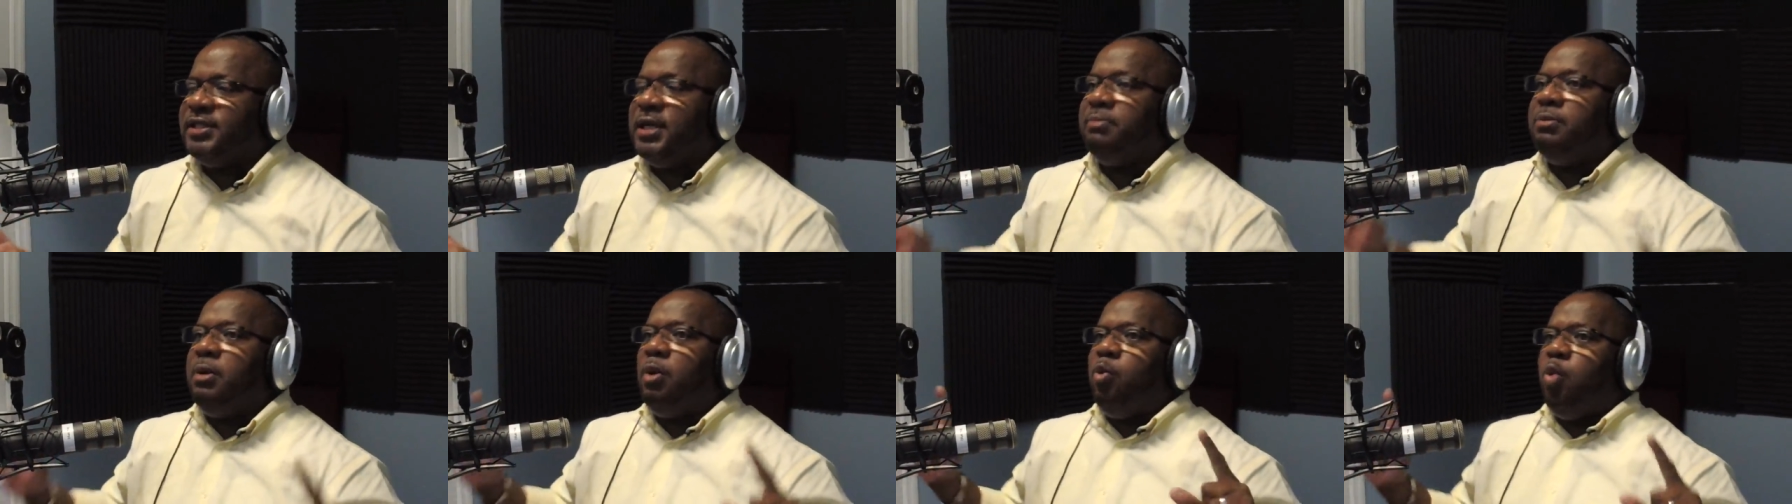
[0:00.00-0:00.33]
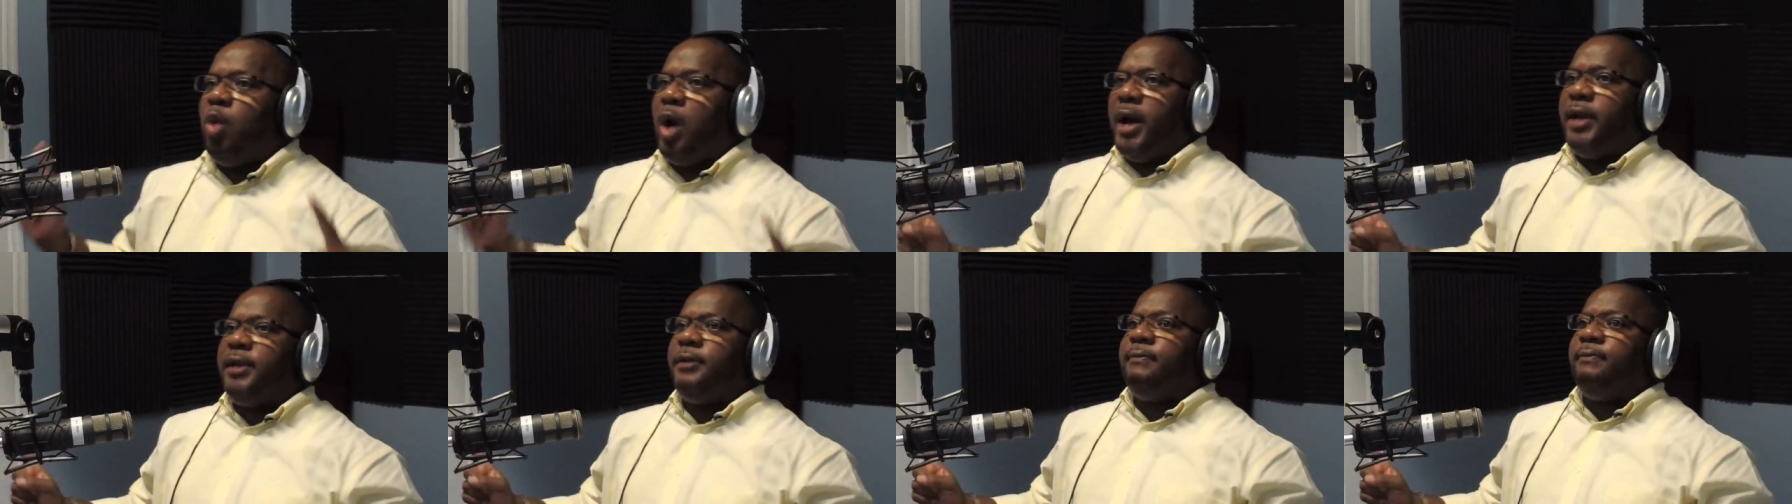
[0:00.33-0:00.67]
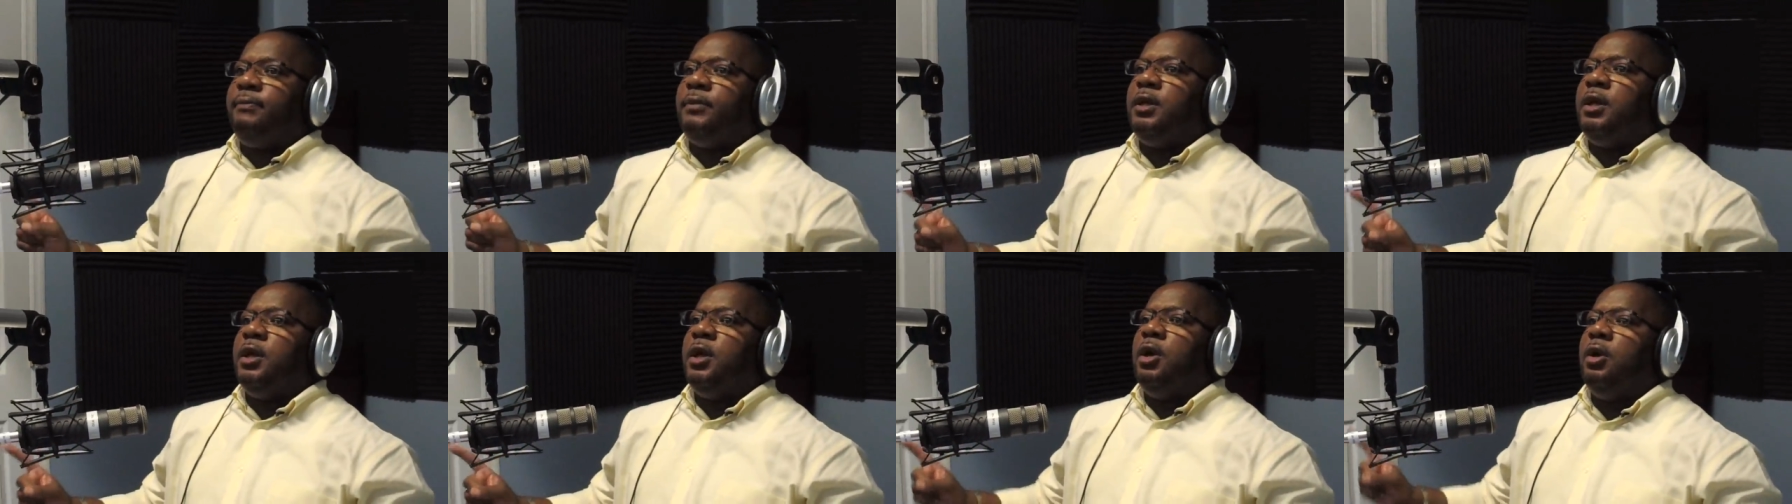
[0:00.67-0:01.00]
Number one,
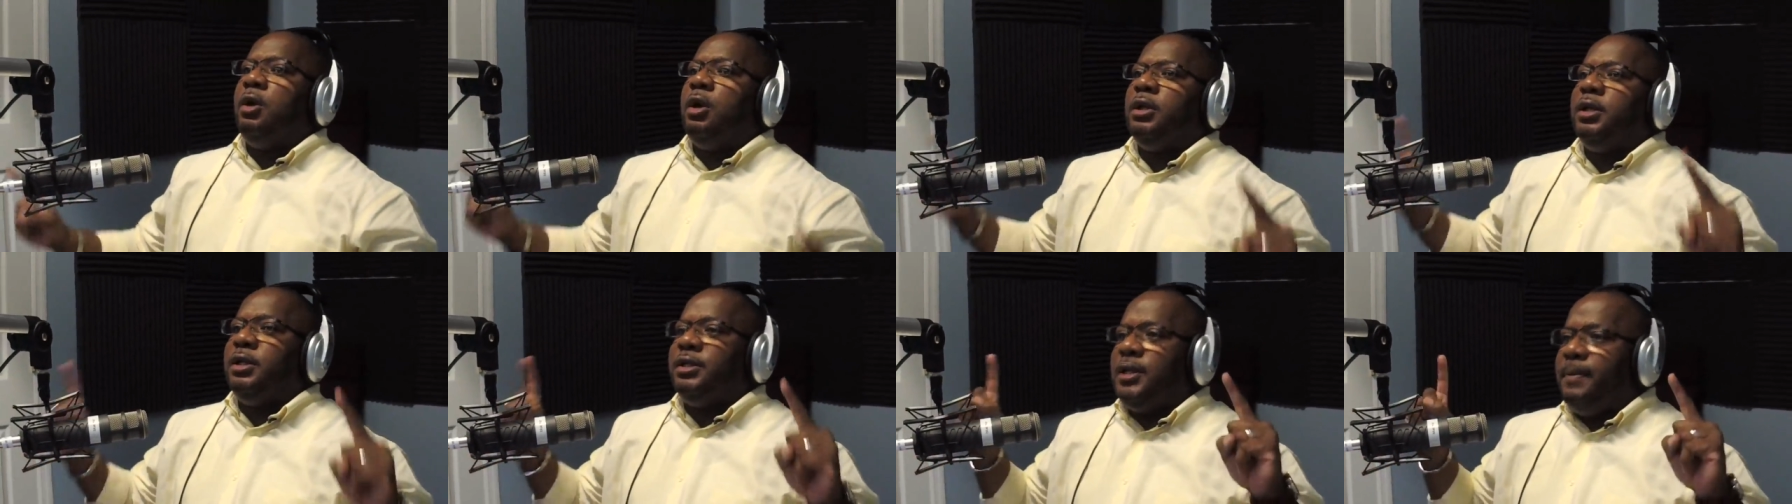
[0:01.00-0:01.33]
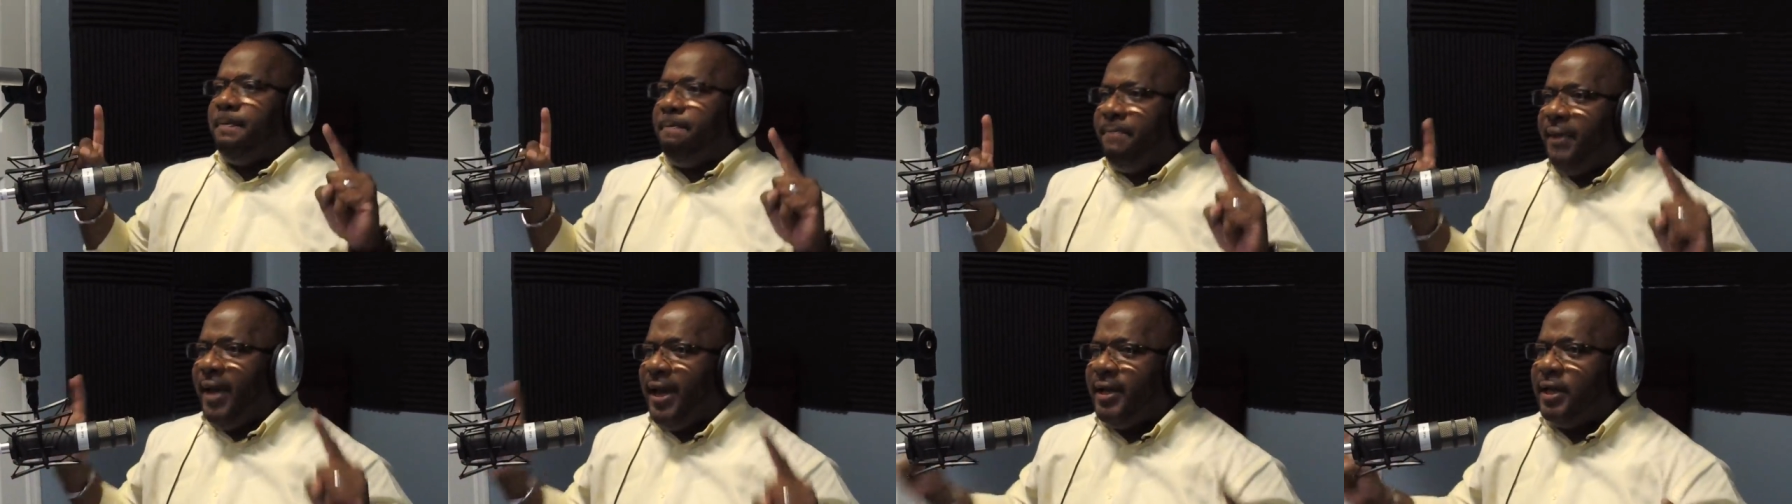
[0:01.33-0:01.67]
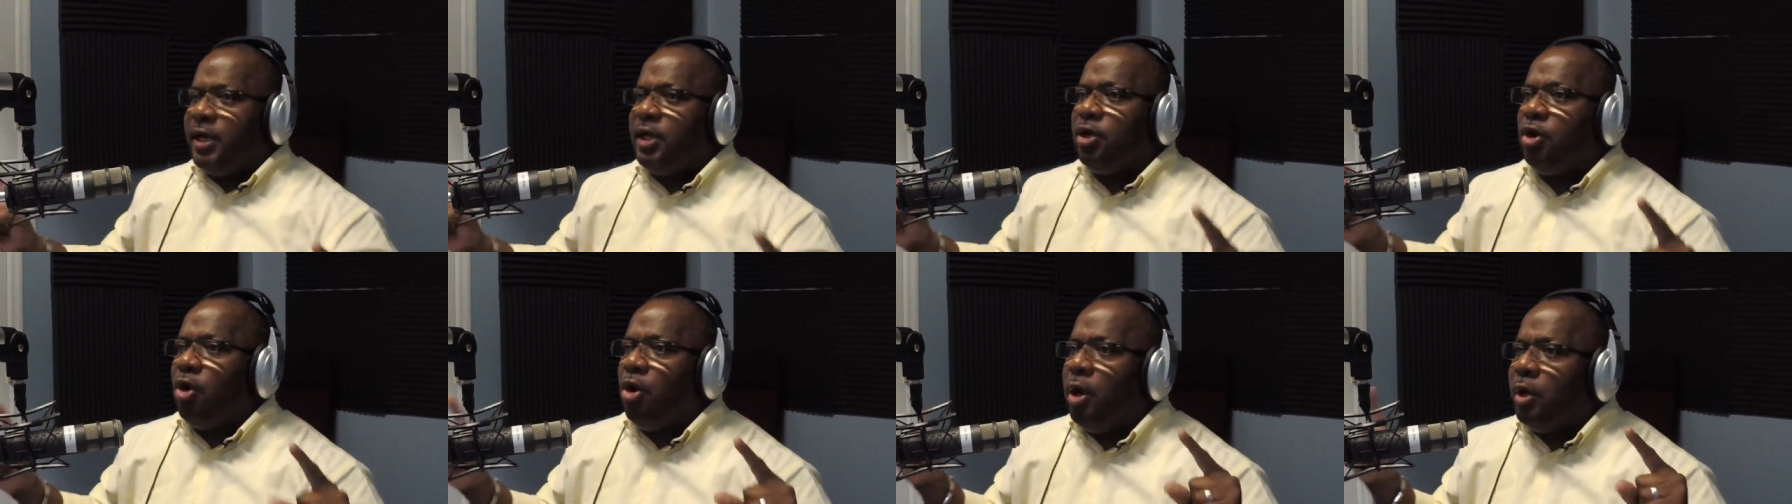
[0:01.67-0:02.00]

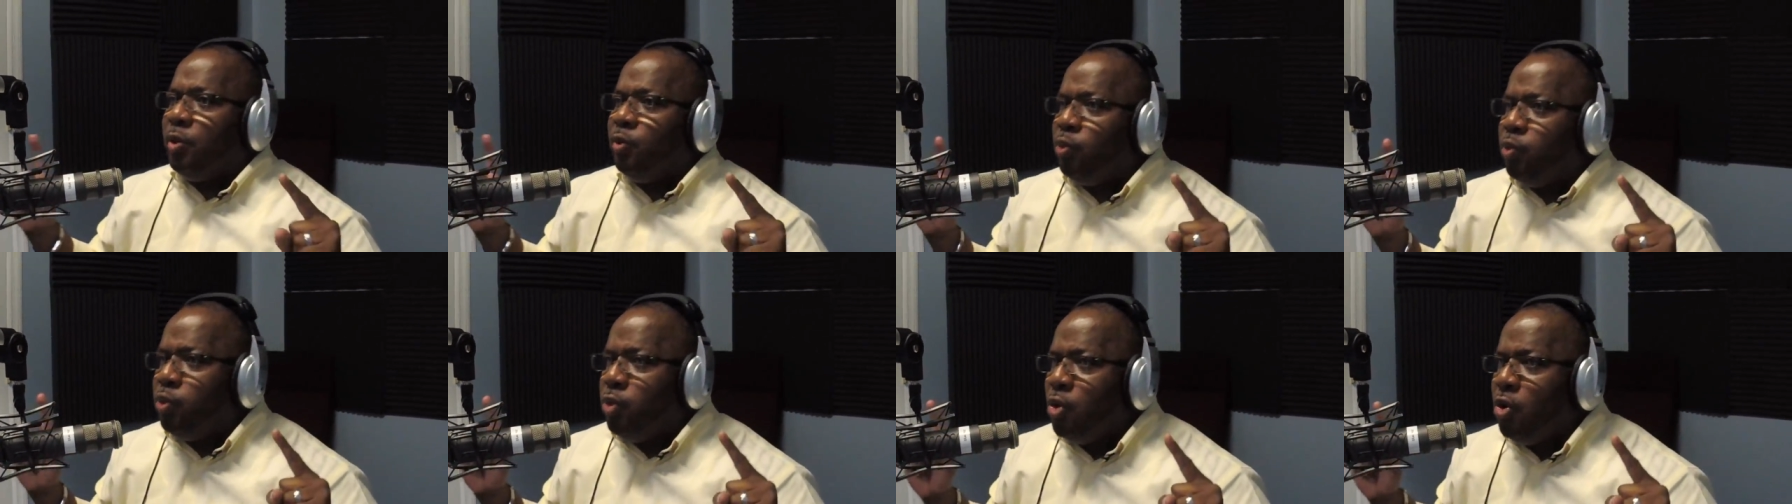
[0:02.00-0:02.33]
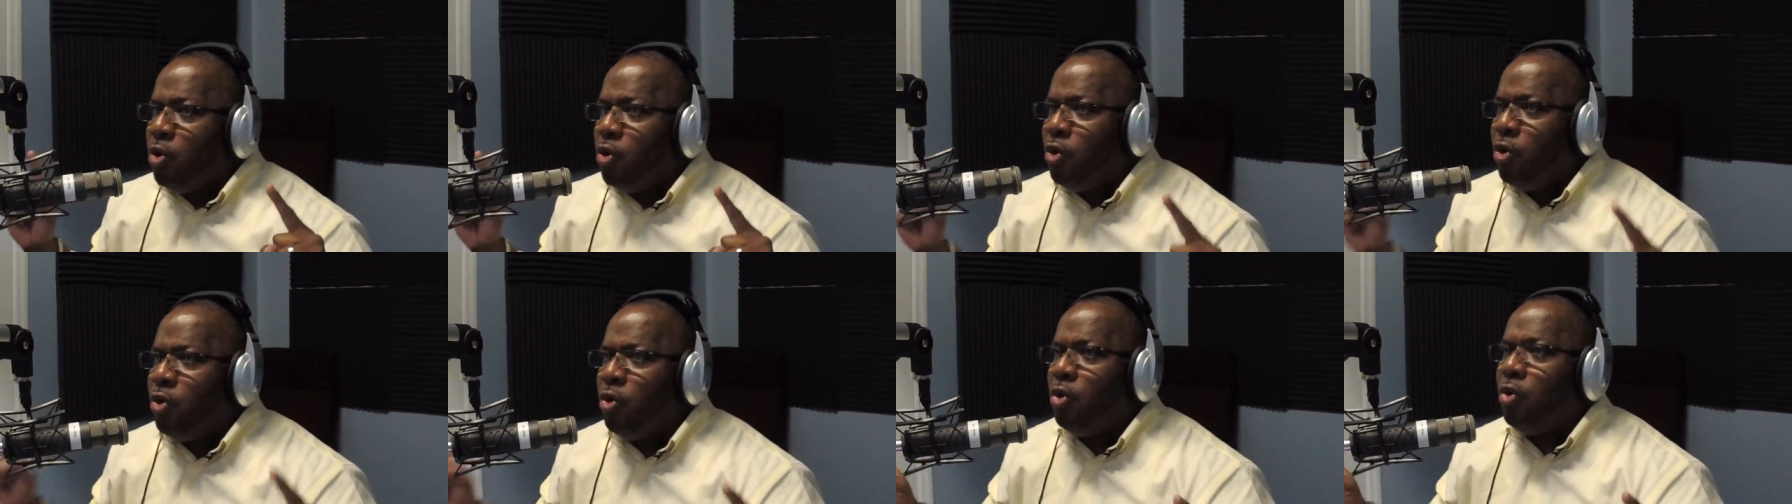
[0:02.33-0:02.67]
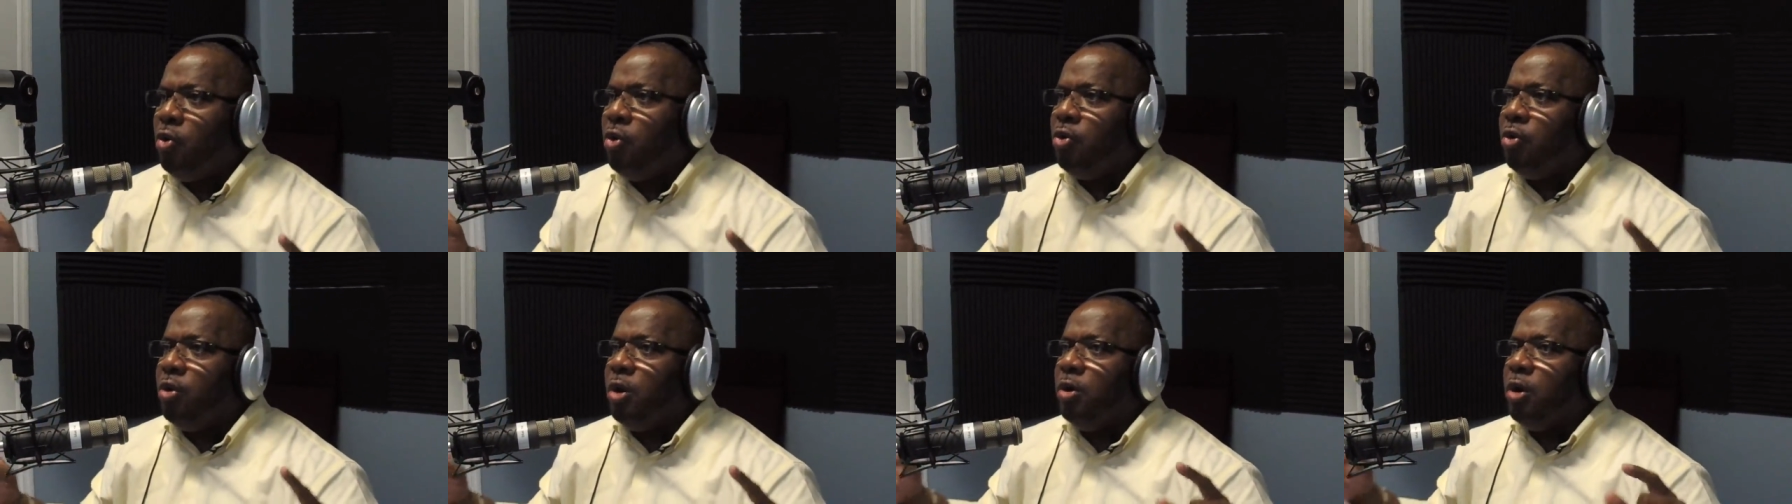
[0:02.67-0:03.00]
depending on who